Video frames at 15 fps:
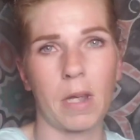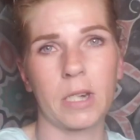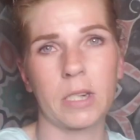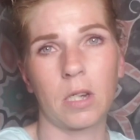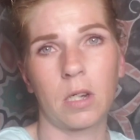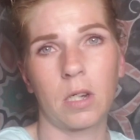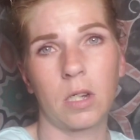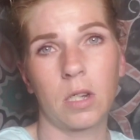my
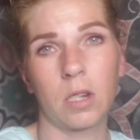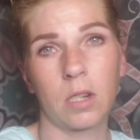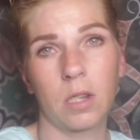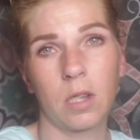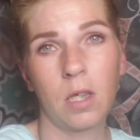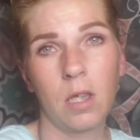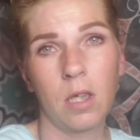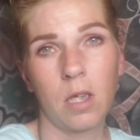dog
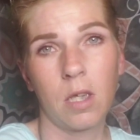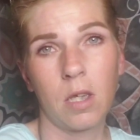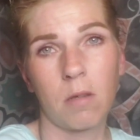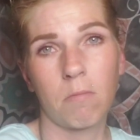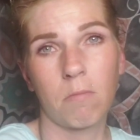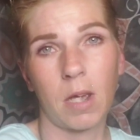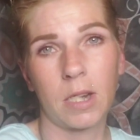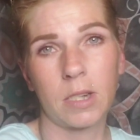
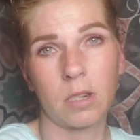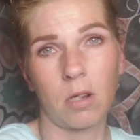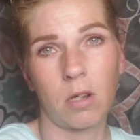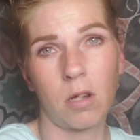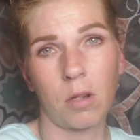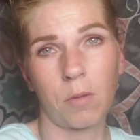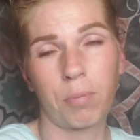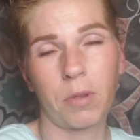My
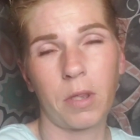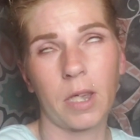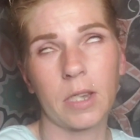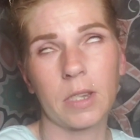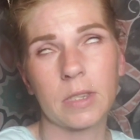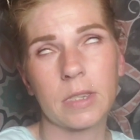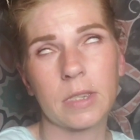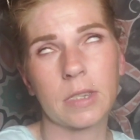dog
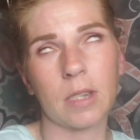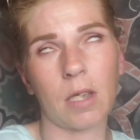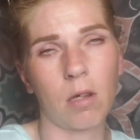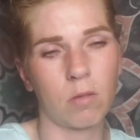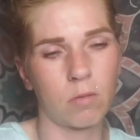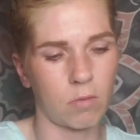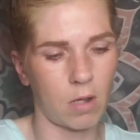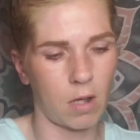plays
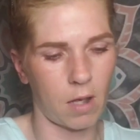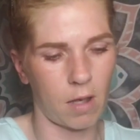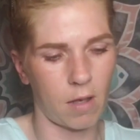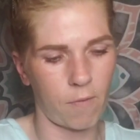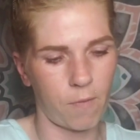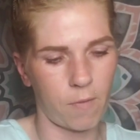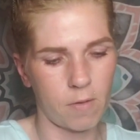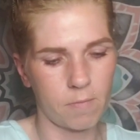so
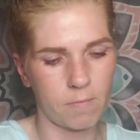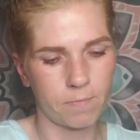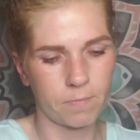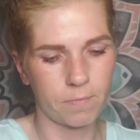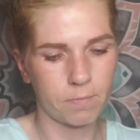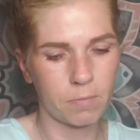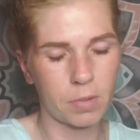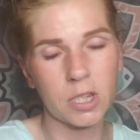rough,
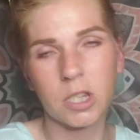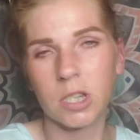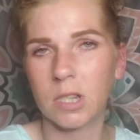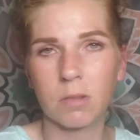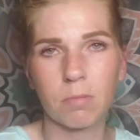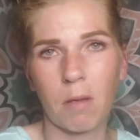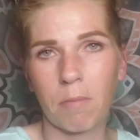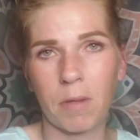but
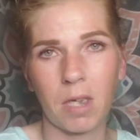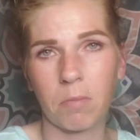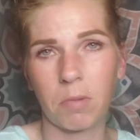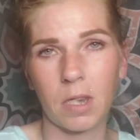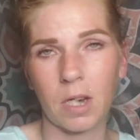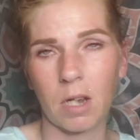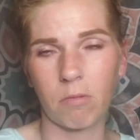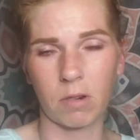she's my
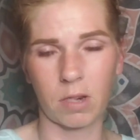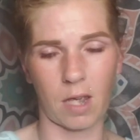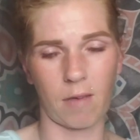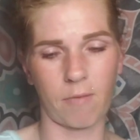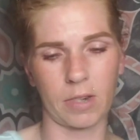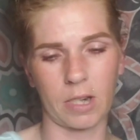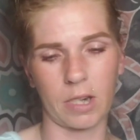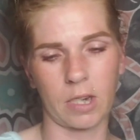baby and I wouldn't
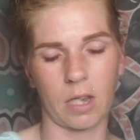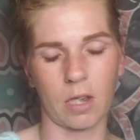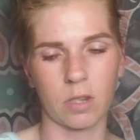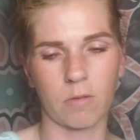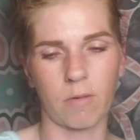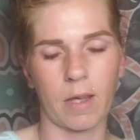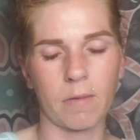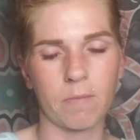have it any
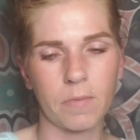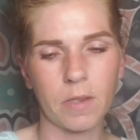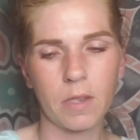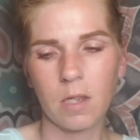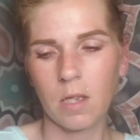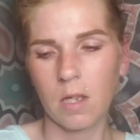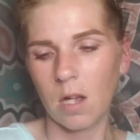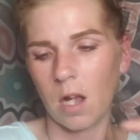other way.
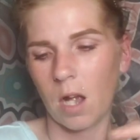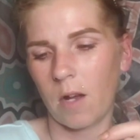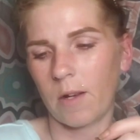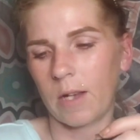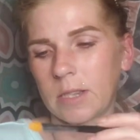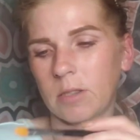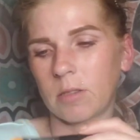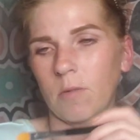
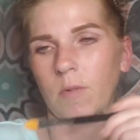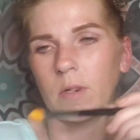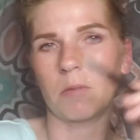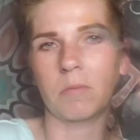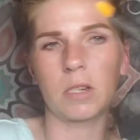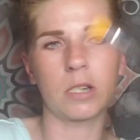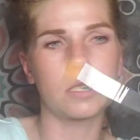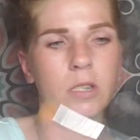Alright, so what
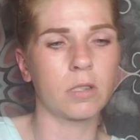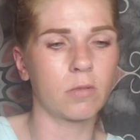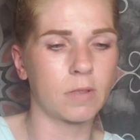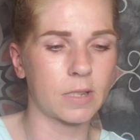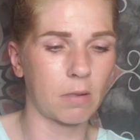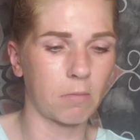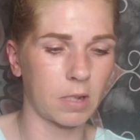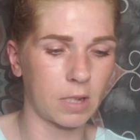I'm going to do
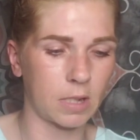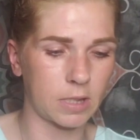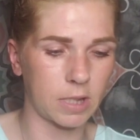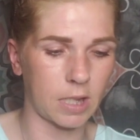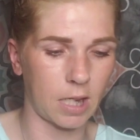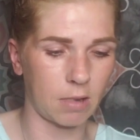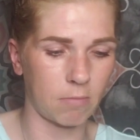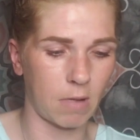is I'm going to
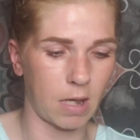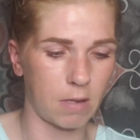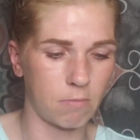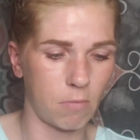take my